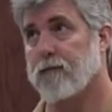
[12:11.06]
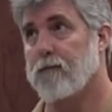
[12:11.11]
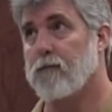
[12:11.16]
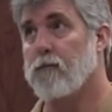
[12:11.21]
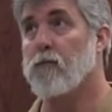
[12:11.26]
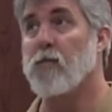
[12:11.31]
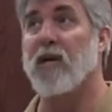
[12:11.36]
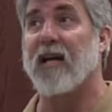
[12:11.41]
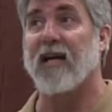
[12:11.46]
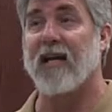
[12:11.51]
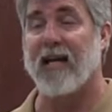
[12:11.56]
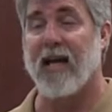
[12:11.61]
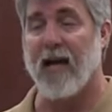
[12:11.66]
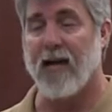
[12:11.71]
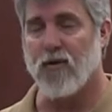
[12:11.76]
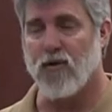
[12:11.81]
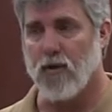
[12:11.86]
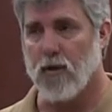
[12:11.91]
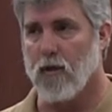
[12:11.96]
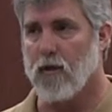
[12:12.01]

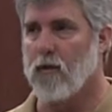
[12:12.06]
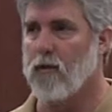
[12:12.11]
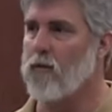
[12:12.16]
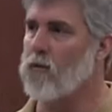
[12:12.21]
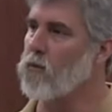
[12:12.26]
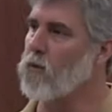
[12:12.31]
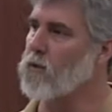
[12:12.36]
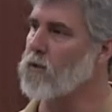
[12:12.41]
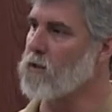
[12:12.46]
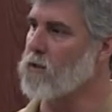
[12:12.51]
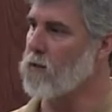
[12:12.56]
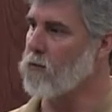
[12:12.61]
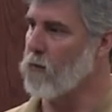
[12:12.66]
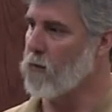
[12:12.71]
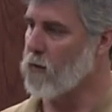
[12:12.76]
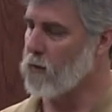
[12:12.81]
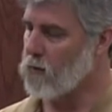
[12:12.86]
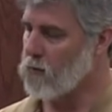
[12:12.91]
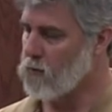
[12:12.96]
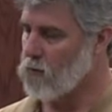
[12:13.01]
mitigation when,
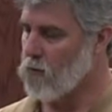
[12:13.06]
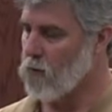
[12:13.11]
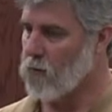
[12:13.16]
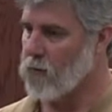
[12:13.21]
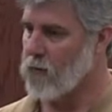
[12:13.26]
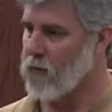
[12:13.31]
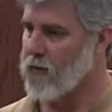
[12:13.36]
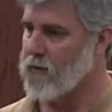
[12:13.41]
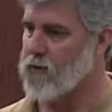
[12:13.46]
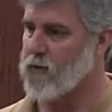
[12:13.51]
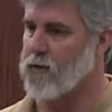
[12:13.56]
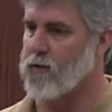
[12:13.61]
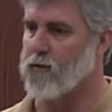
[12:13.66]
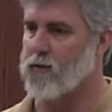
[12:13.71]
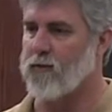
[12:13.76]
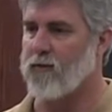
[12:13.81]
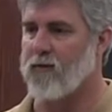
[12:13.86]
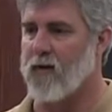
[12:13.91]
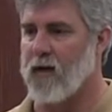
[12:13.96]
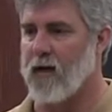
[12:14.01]
when a
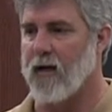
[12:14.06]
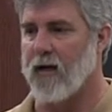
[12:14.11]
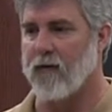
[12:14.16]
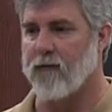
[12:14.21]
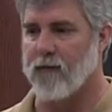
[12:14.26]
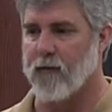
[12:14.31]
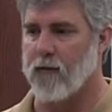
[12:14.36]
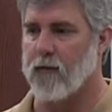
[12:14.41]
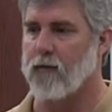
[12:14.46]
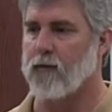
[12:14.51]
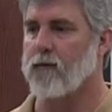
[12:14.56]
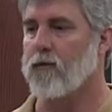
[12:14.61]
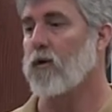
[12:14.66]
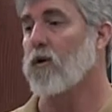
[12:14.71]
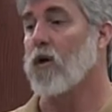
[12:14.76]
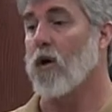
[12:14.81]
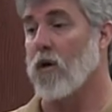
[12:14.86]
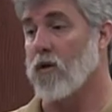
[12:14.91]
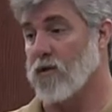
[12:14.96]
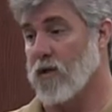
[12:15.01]
corporation's fined for
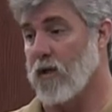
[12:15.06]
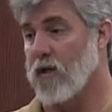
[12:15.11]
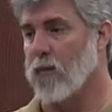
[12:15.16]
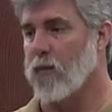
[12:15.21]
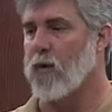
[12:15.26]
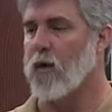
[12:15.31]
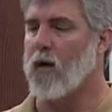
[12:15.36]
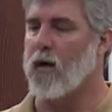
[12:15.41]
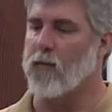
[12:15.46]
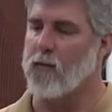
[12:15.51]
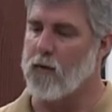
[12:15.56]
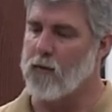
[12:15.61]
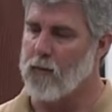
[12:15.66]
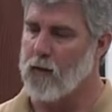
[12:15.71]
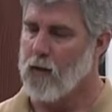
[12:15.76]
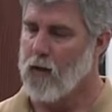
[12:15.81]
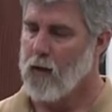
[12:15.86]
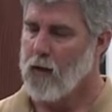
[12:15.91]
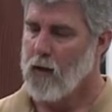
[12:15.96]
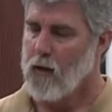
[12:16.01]
causing a
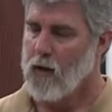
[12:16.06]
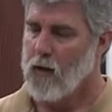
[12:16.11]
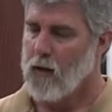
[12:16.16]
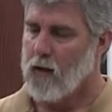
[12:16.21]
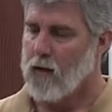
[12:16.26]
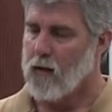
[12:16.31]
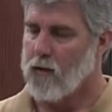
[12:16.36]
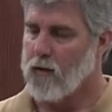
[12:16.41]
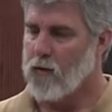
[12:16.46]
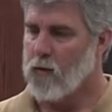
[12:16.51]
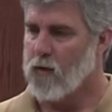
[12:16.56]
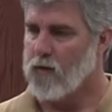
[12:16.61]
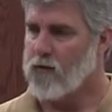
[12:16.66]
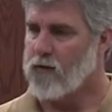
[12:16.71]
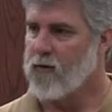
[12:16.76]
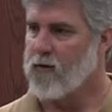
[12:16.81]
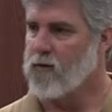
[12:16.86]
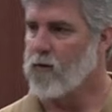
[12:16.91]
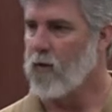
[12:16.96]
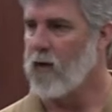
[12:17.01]
problem. Uh, the U.S.
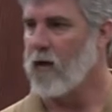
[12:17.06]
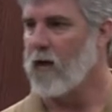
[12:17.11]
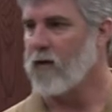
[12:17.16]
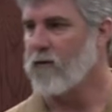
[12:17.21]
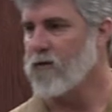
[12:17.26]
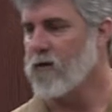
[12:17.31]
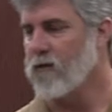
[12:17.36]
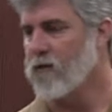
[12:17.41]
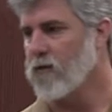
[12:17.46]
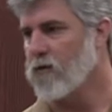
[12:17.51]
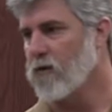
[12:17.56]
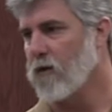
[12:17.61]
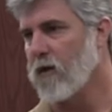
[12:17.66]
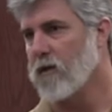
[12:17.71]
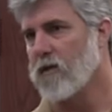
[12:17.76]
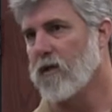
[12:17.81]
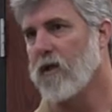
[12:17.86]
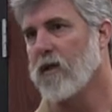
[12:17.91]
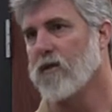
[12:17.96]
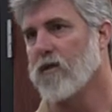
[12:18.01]
Fish and Wildlife Service
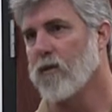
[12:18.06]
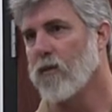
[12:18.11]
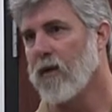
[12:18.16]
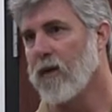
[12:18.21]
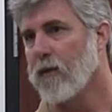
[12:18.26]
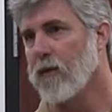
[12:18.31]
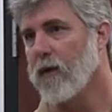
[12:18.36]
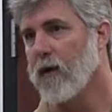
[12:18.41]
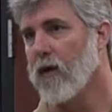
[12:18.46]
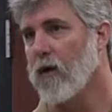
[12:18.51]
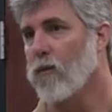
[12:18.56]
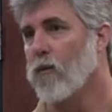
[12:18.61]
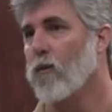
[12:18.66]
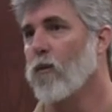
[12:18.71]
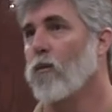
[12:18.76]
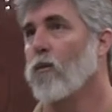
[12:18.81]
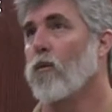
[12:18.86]
tries to get some people to help